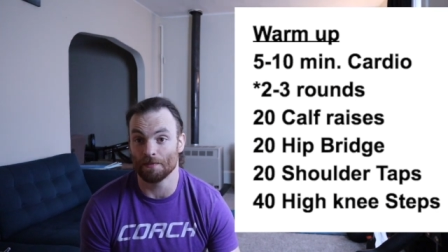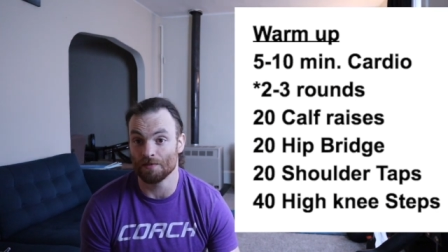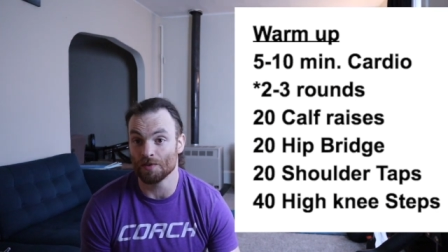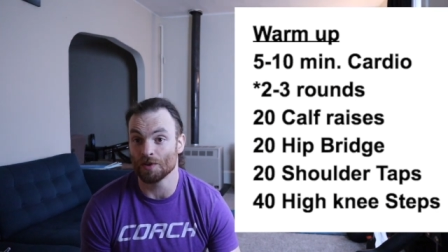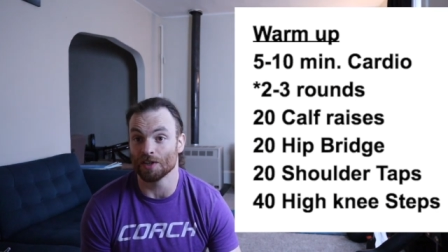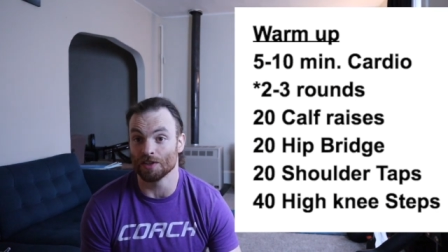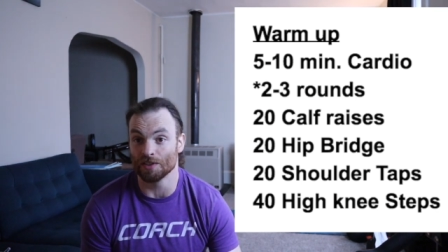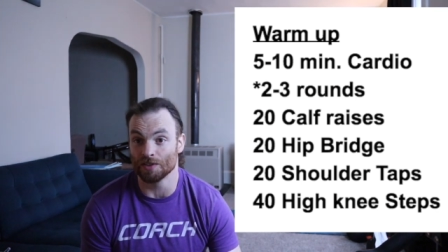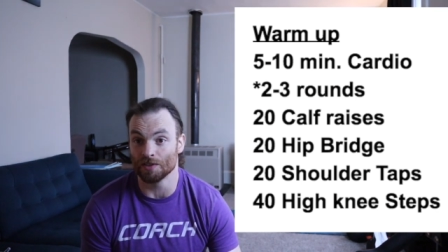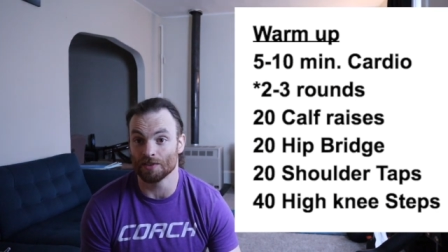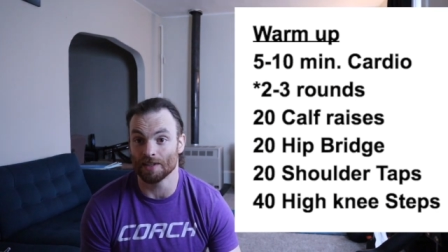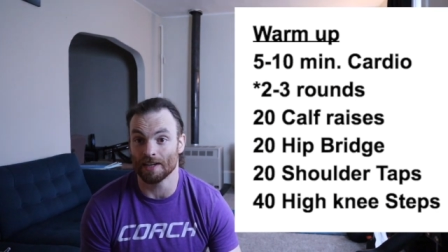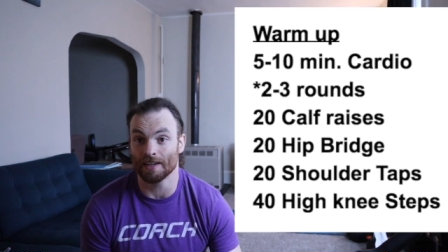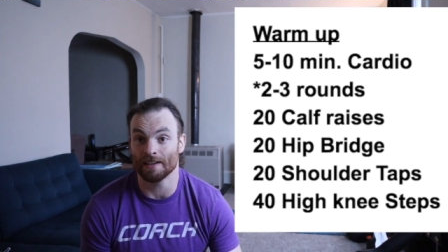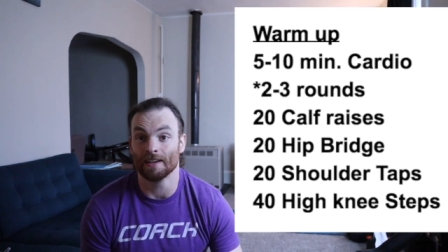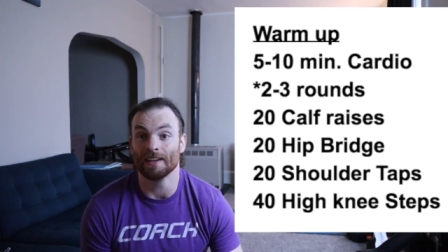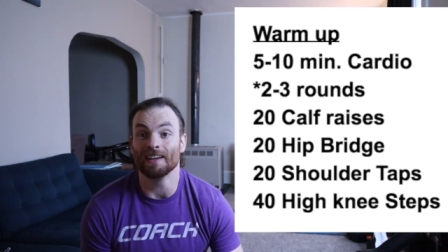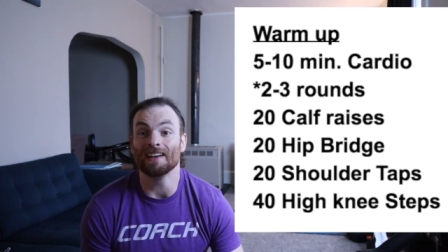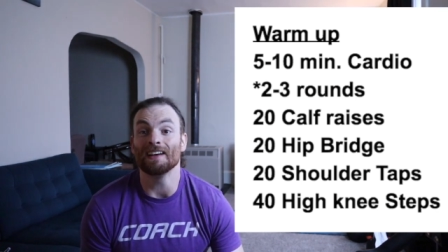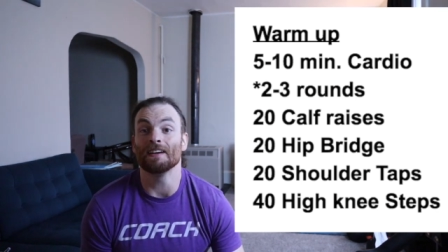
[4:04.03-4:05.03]
If you can do
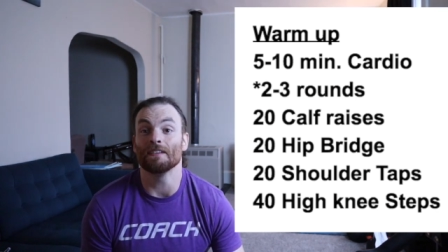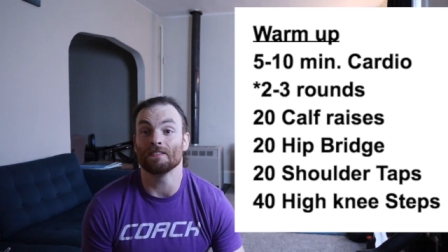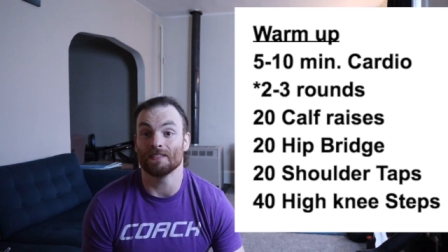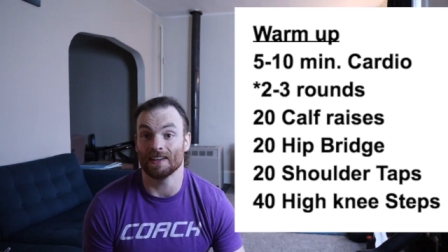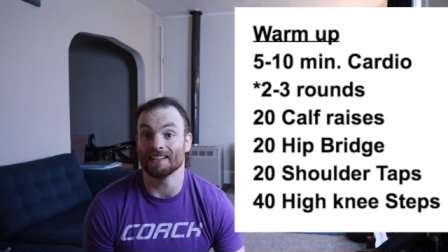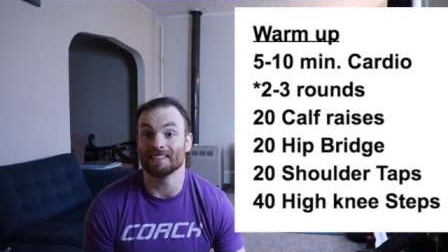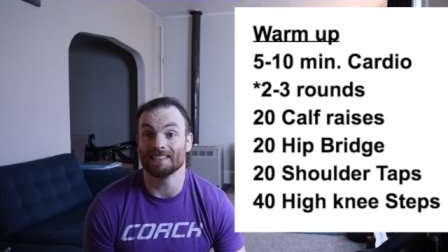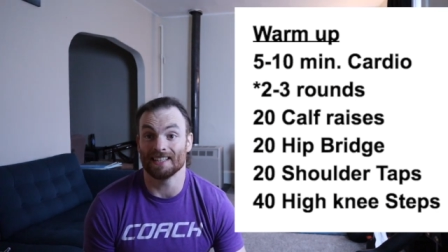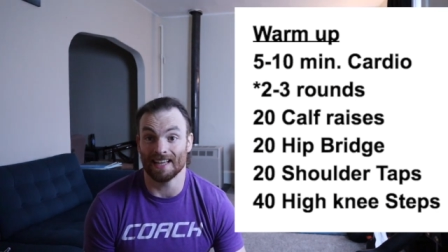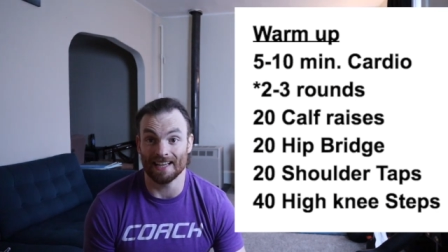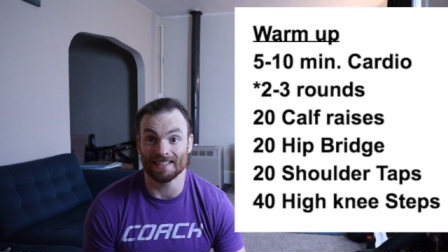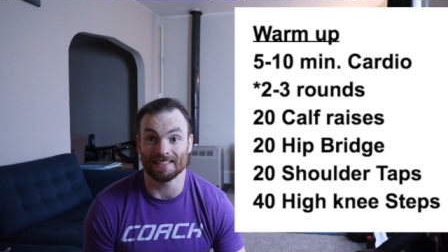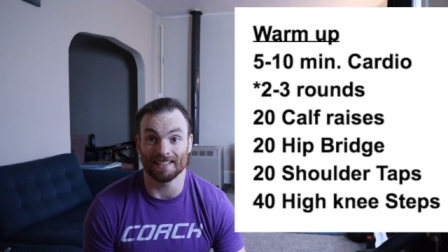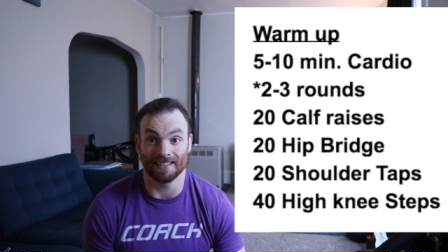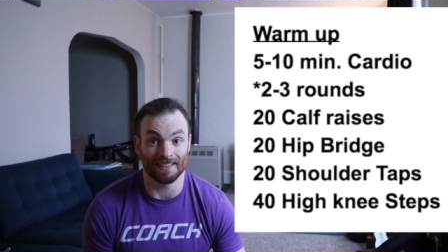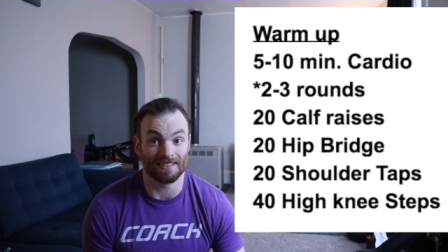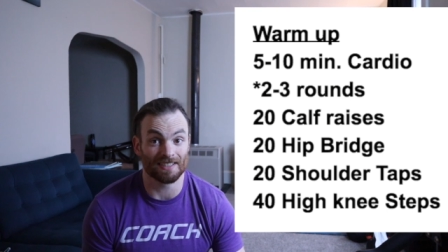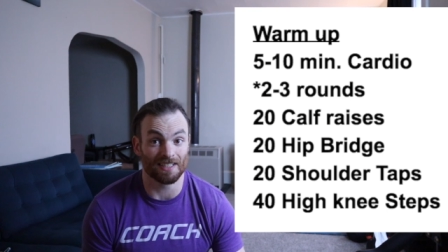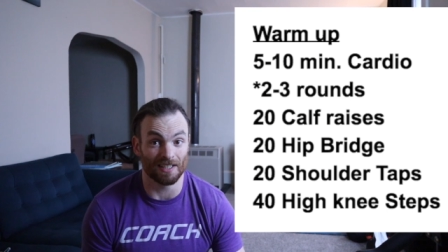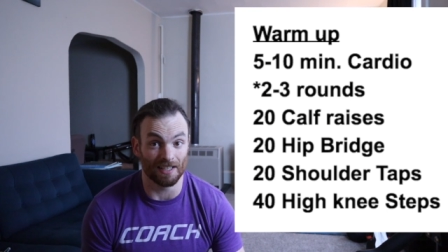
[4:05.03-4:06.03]
that,
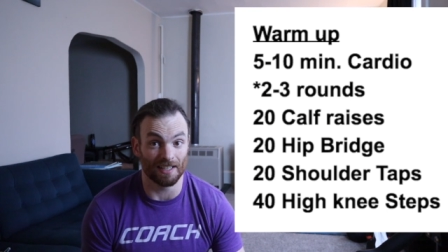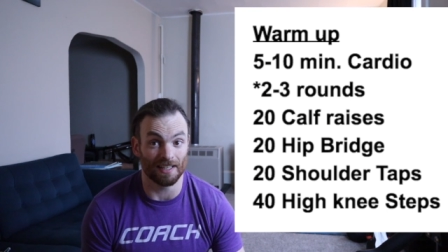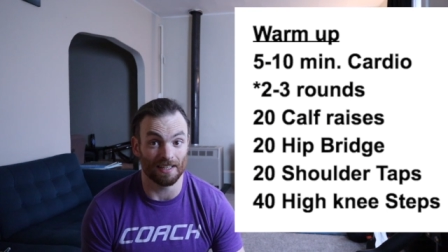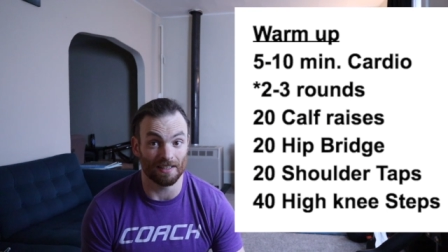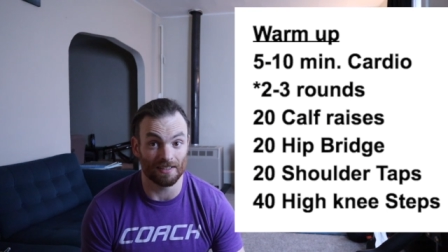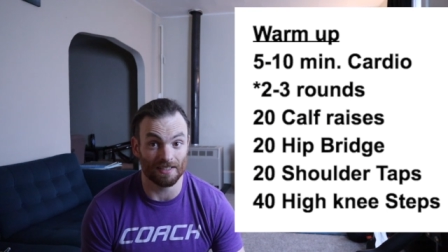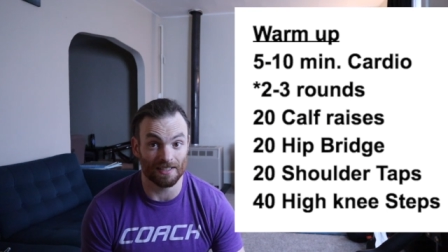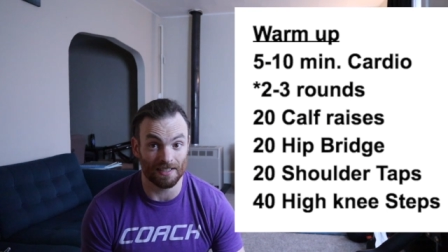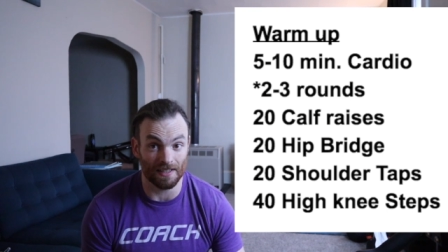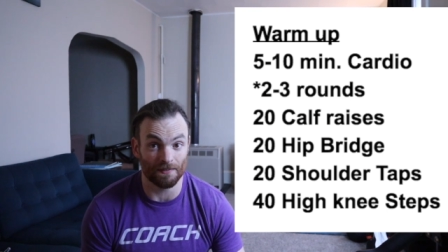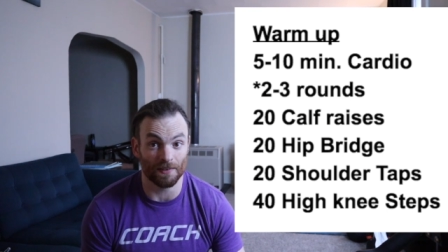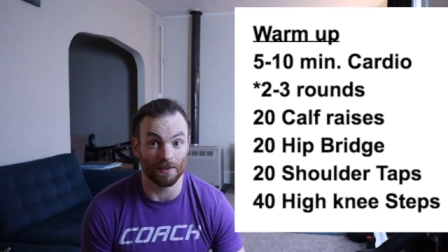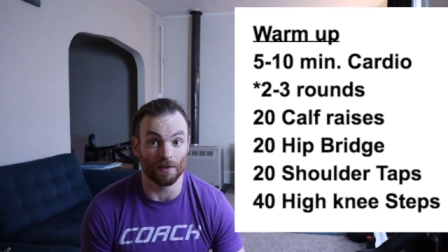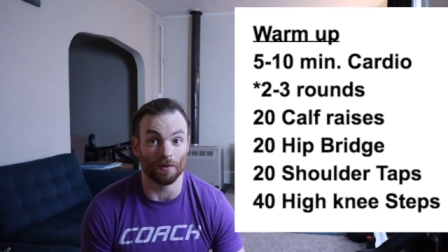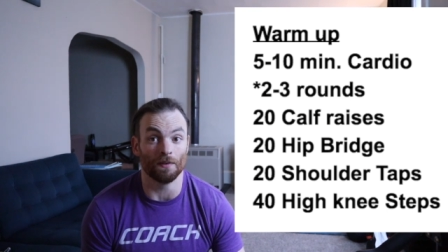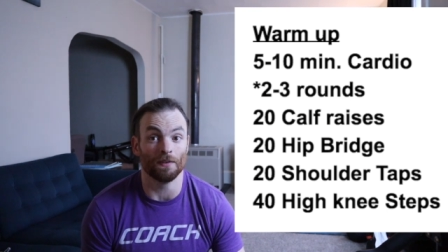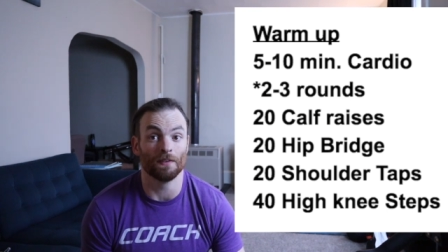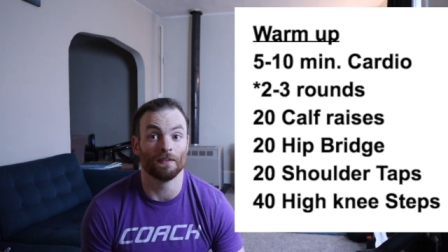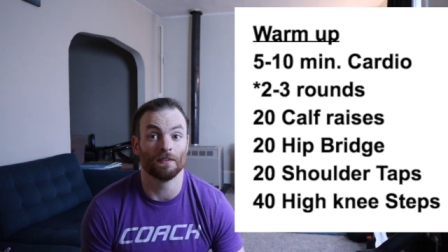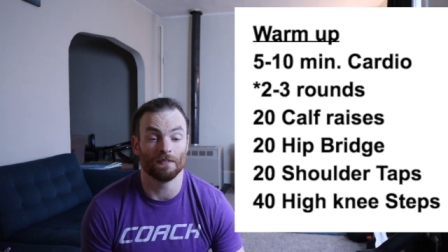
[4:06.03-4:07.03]
fantastic. It's gonna get
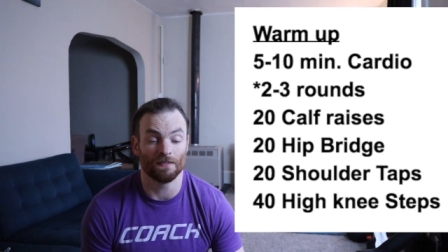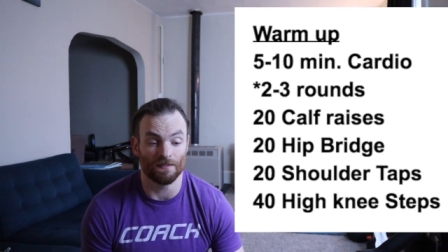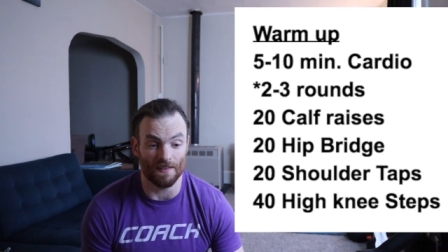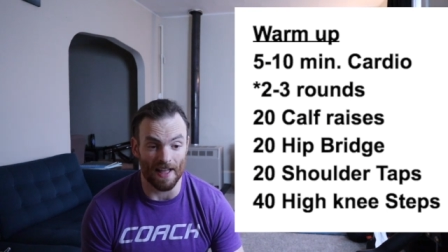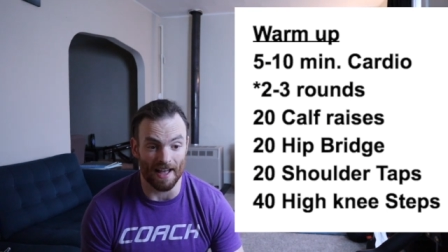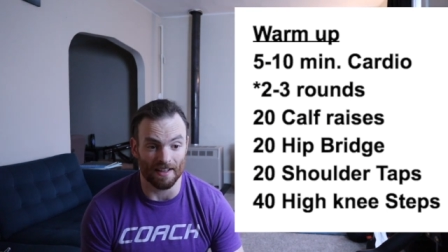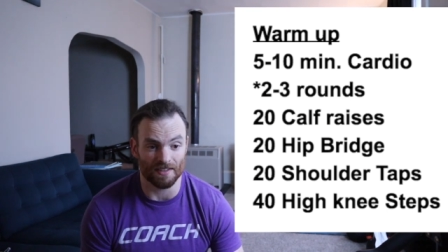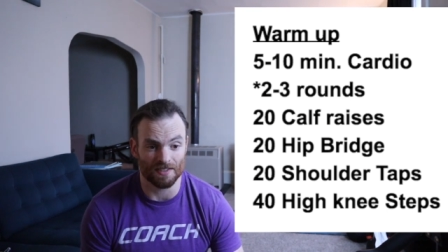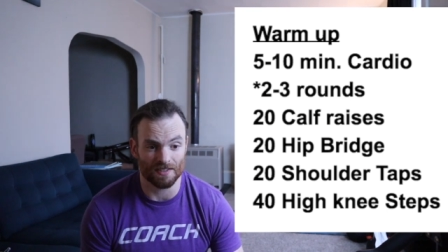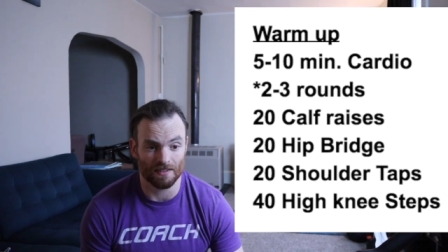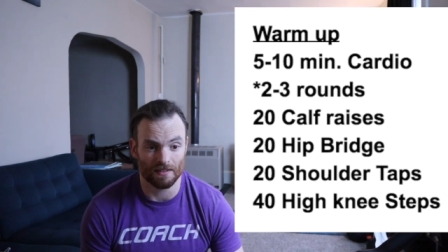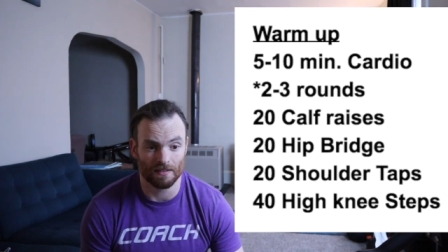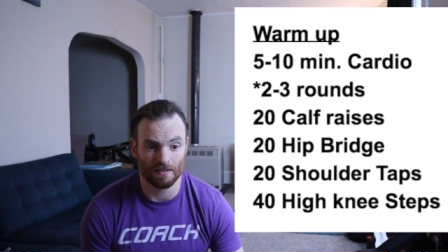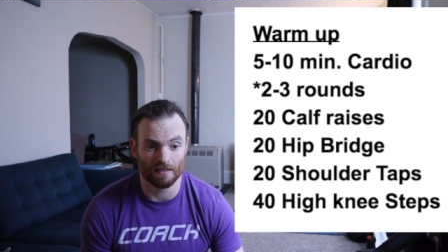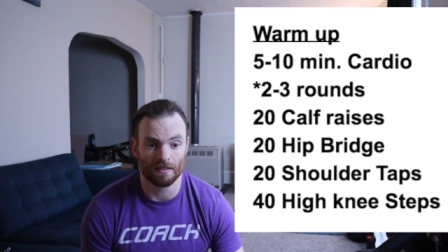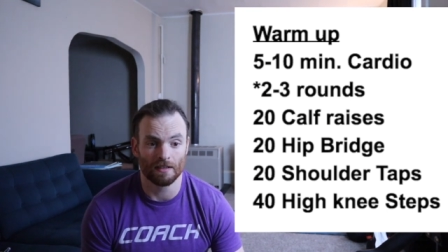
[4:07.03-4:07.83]
difficult fast.